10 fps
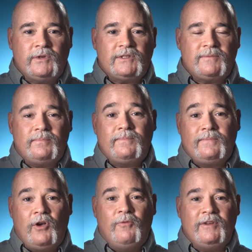was
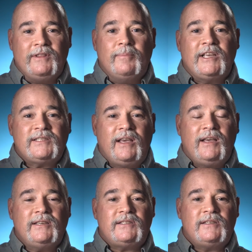hopefully the best
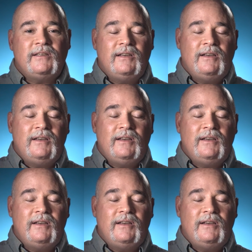case,